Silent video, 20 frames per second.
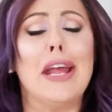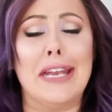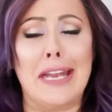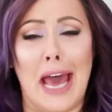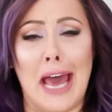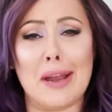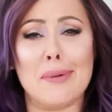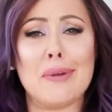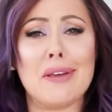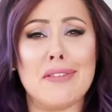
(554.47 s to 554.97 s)

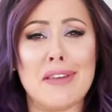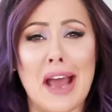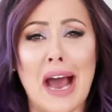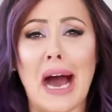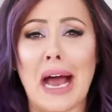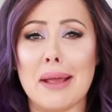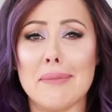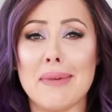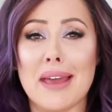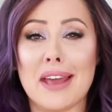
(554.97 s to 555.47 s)
anatomy of the
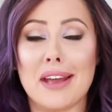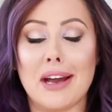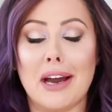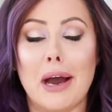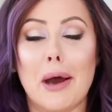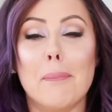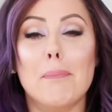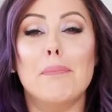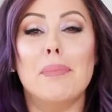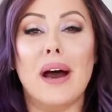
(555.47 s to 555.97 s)
eye
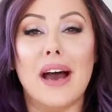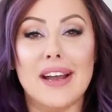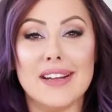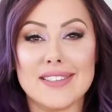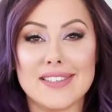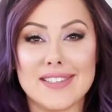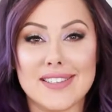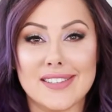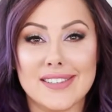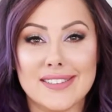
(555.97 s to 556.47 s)
makeup,
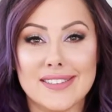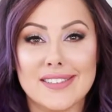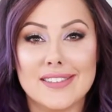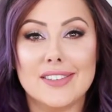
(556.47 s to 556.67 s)
but